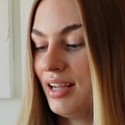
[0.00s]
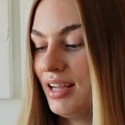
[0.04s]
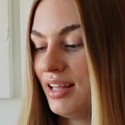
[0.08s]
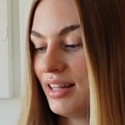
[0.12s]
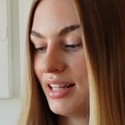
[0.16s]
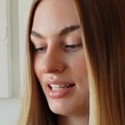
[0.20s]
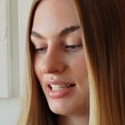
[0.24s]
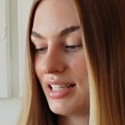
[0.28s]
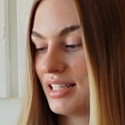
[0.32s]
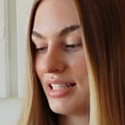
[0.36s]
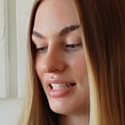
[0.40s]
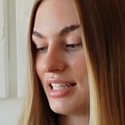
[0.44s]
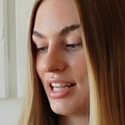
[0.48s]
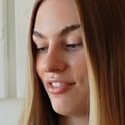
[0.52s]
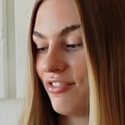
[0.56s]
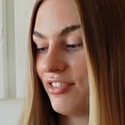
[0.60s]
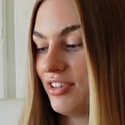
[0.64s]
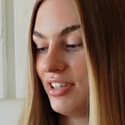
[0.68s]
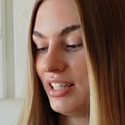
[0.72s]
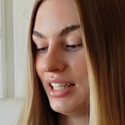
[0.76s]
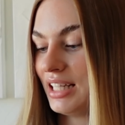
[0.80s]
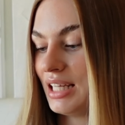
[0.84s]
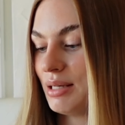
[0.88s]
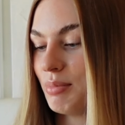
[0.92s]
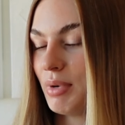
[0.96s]
This is
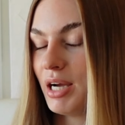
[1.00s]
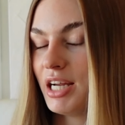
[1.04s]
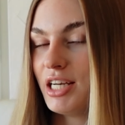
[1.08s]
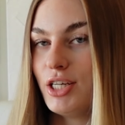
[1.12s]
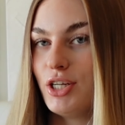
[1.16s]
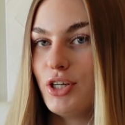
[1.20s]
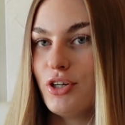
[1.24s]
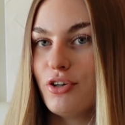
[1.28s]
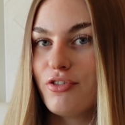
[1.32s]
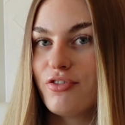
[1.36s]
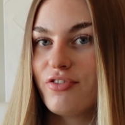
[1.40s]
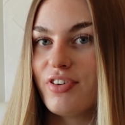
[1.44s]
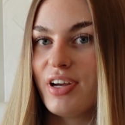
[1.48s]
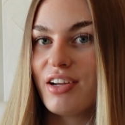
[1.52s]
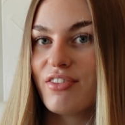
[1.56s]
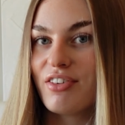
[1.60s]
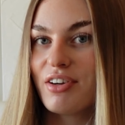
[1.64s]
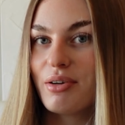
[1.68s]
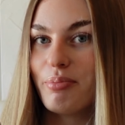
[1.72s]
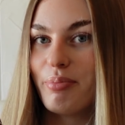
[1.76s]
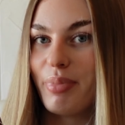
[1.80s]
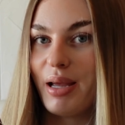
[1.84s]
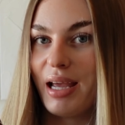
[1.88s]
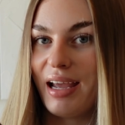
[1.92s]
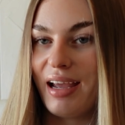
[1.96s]
definitely my new
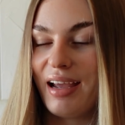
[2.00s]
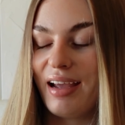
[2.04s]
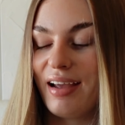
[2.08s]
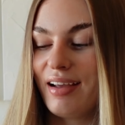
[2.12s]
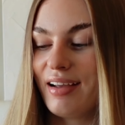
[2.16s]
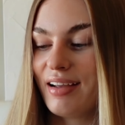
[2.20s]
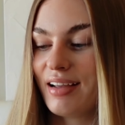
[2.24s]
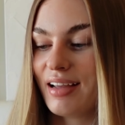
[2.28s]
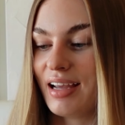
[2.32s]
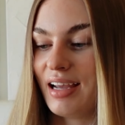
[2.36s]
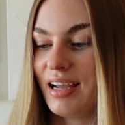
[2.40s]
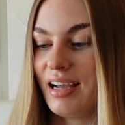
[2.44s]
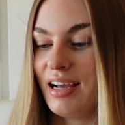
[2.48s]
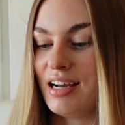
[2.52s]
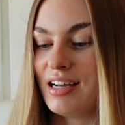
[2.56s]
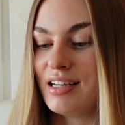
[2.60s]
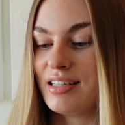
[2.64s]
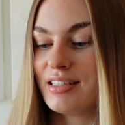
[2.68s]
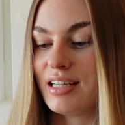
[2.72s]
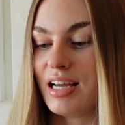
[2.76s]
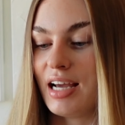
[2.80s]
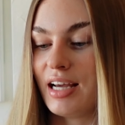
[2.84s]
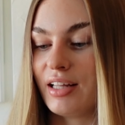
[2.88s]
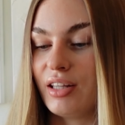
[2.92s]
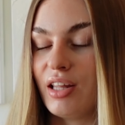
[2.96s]
favorite bag and
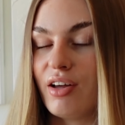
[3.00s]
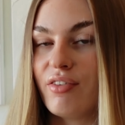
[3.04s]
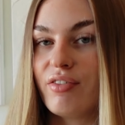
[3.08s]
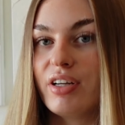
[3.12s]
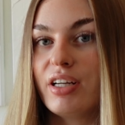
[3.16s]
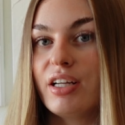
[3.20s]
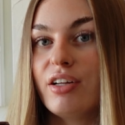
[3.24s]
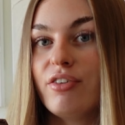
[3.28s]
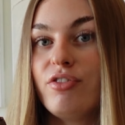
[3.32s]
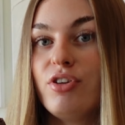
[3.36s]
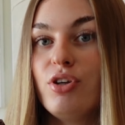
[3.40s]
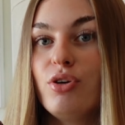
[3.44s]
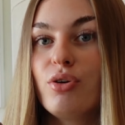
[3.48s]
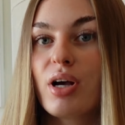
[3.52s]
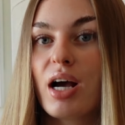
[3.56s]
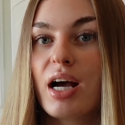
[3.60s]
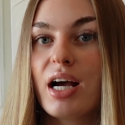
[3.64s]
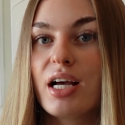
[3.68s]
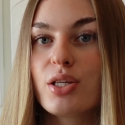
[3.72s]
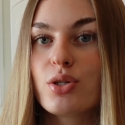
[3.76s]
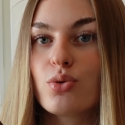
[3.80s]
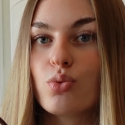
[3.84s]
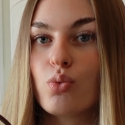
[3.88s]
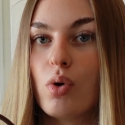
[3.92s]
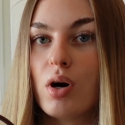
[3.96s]
I love it. If you
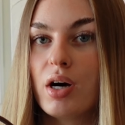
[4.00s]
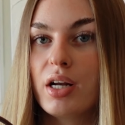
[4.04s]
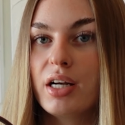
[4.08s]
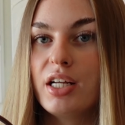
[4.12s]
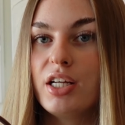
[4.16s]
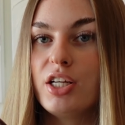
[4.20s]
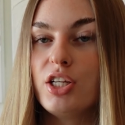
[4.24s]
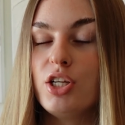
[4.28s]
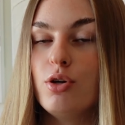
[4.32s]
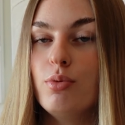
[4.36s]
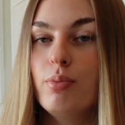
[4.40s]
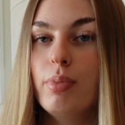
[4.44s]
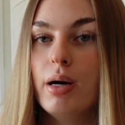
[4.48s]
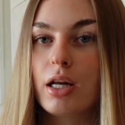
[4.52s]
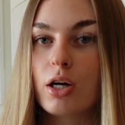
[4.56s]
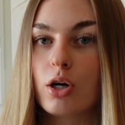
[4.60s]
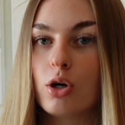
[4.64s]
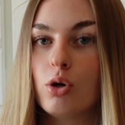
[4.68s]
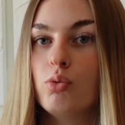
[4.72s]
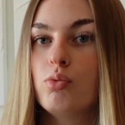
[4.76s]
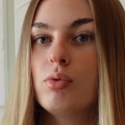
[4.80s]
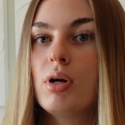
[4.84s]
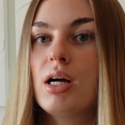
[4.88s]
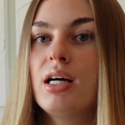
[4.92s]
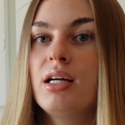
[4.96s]
guys want it, you better
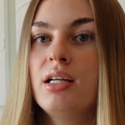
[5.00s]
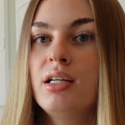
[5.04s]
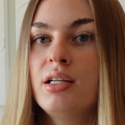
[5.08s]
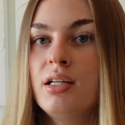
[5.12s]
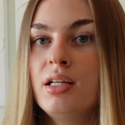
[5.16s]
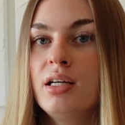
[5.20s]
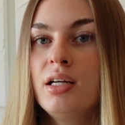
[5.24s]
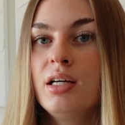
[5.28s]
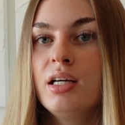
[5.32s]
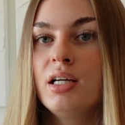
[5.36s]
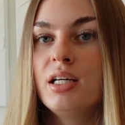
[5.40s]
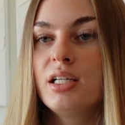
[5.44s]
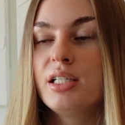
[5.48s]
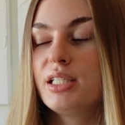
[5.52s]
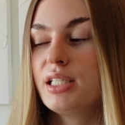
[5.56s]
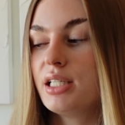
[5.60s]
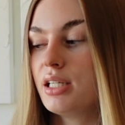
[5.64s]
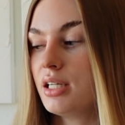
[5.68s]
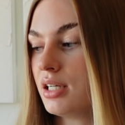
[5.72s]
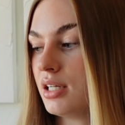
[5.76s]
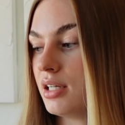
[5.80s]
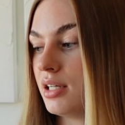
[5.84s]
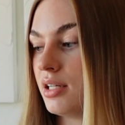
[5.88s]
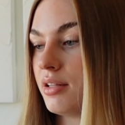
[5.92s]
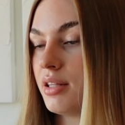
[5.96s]
run
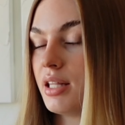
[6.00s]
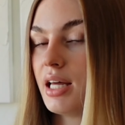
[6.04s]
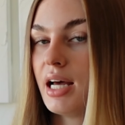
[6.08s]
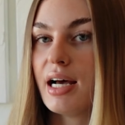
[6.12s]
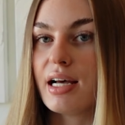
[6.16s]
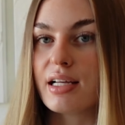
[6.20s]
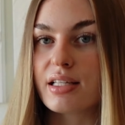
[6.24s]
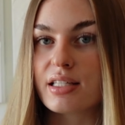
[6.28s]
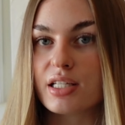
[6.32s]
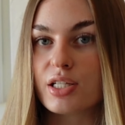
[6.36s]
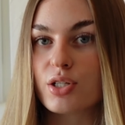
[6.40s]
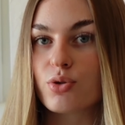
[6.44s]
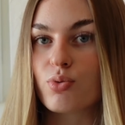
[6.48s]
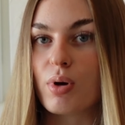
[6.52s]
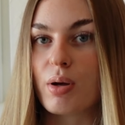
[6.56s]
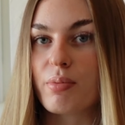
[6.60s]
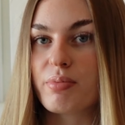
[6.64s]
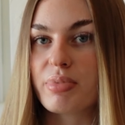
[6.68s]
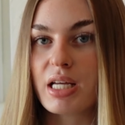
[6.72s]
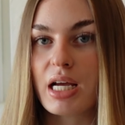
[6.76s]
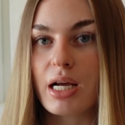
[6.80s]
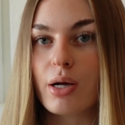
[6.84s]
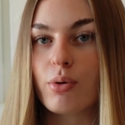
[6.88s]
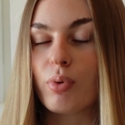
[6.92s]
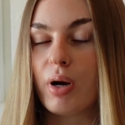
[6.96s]
to the Ssense
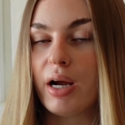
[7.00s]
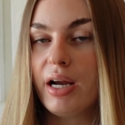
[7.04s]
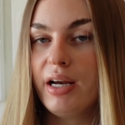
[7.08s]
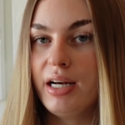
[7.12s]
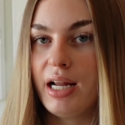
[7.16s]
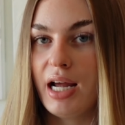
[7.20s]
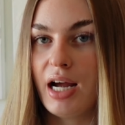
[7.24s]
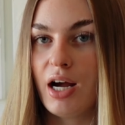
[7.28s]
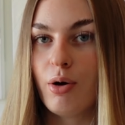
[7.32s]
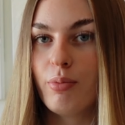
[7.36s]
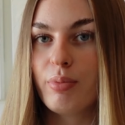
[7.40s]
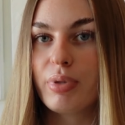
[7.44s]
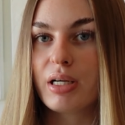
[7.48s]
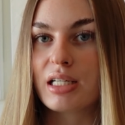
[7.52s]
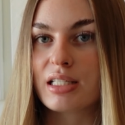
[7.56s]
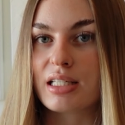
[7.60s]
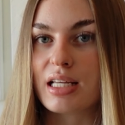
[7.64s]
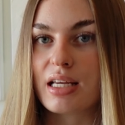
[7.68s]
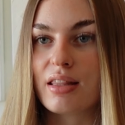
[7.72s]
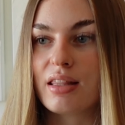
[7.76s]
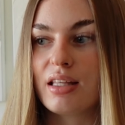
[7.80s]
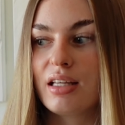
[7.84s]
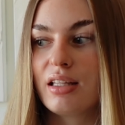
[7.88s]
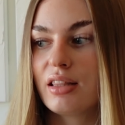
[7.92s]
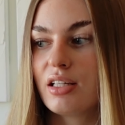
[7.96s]
website right now because I
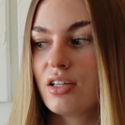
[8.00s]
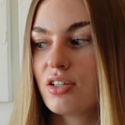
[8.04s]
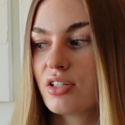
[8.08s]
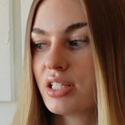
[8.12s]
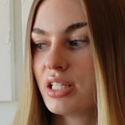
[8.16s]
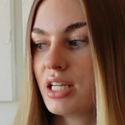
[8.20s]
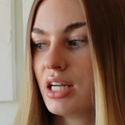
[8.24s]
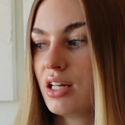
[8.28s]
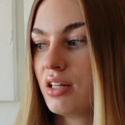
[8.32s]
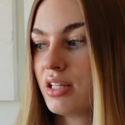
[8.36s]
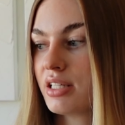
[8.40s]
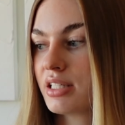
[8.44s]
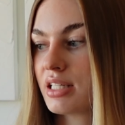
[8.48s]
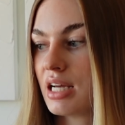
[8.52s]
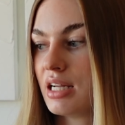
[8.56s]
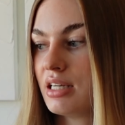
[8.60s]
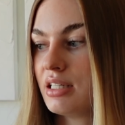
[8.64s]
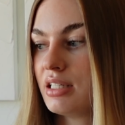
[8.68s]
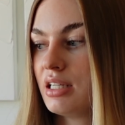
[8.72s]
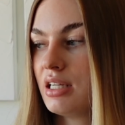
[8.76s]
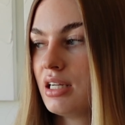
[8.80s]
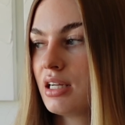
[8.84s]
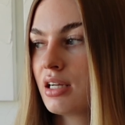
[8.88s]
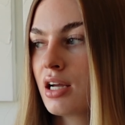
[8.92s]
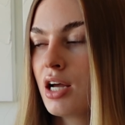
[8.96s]
think their sale is
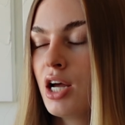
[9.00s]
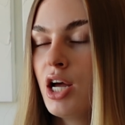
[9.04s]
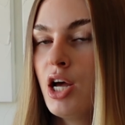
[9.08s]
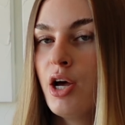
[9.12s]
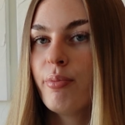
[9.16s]
ending.